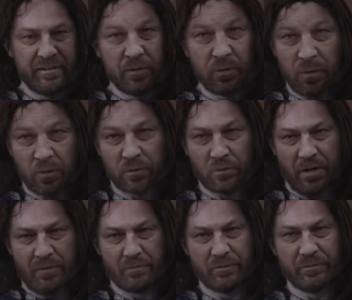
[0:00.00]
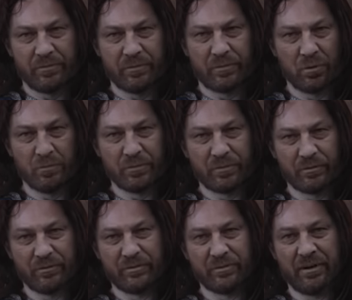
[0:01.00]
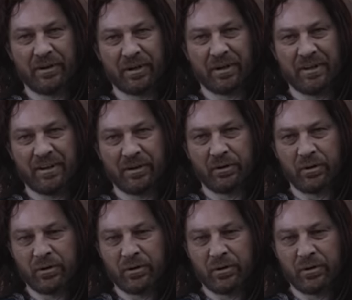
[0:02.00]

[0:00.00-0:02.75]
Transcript: Who knows what happened in the dormitories of Aragano?